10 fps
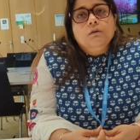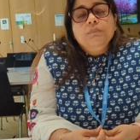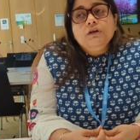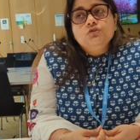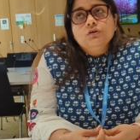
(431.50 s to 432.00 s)

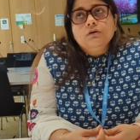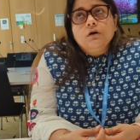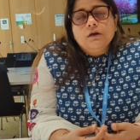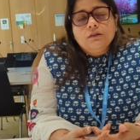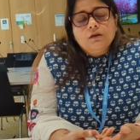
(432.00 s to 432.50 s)
major
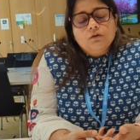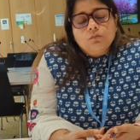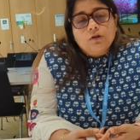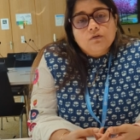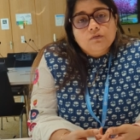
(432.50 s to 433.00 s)
i think
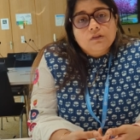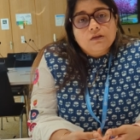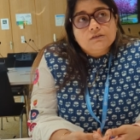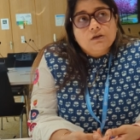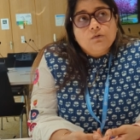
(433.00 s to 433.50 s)
one of the
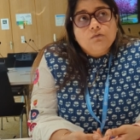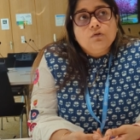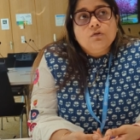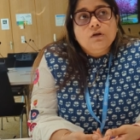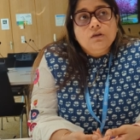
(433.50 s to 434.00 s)
things that we
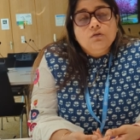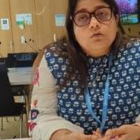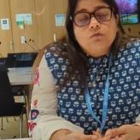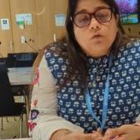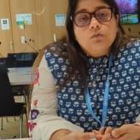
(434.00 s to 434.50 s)
would really
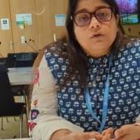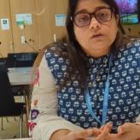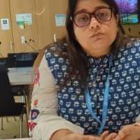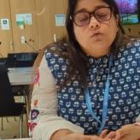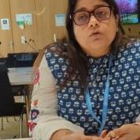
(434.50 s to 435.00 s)
look forward
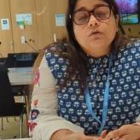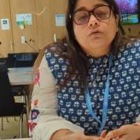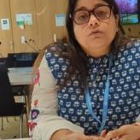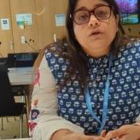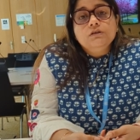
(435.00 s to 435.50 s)
is more
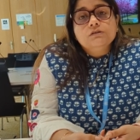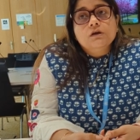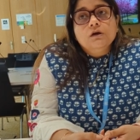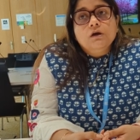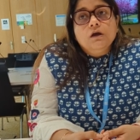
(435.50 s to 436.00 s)
concrete
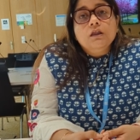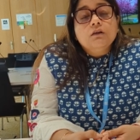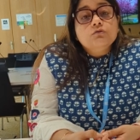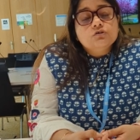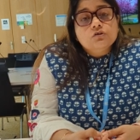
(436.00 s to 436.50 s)

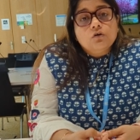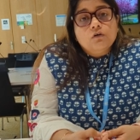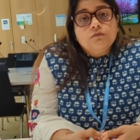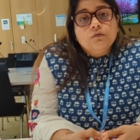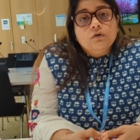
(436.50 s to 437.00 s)
inclusion
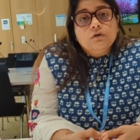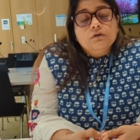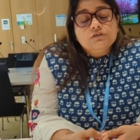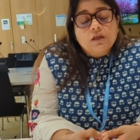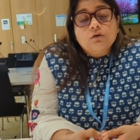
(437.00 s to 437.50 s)
of
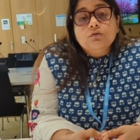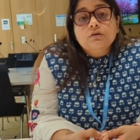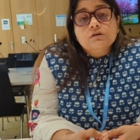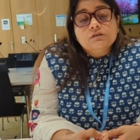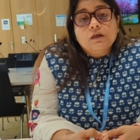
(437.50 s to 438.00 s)
uh,
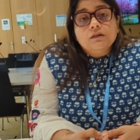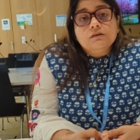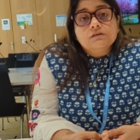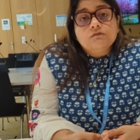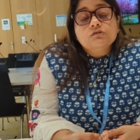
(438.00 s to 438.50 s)
stakeholders like
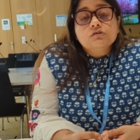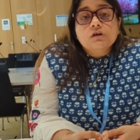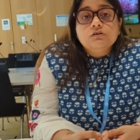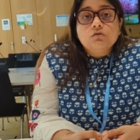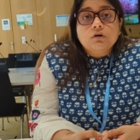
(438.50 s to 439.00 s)
the civil
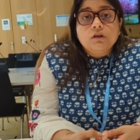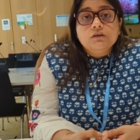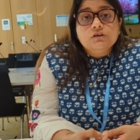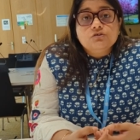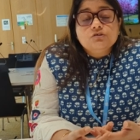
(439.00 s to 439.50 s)
society
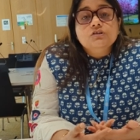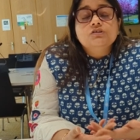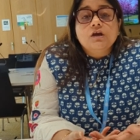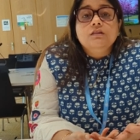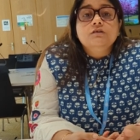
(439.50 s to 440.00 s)
organizations
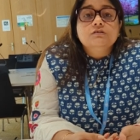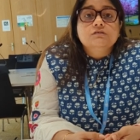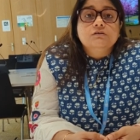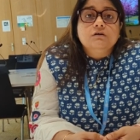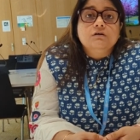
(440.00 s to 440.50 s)
inside
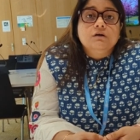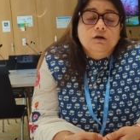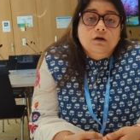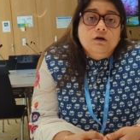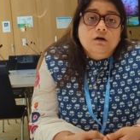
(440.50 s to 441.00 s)
this uh,
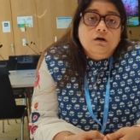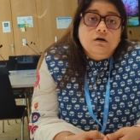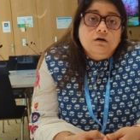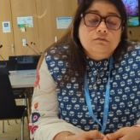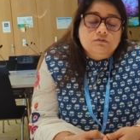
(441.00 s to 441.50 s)

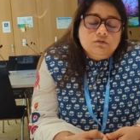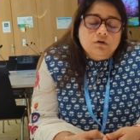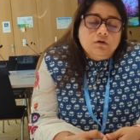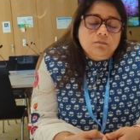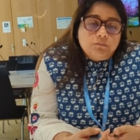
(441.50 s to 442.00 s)
uh,
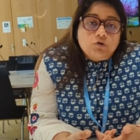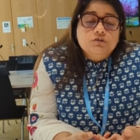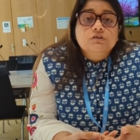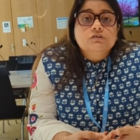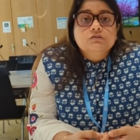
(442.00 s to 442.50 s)
uh
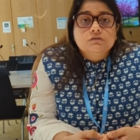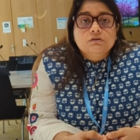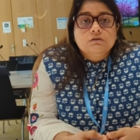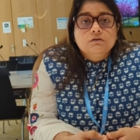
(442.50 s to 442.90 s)
process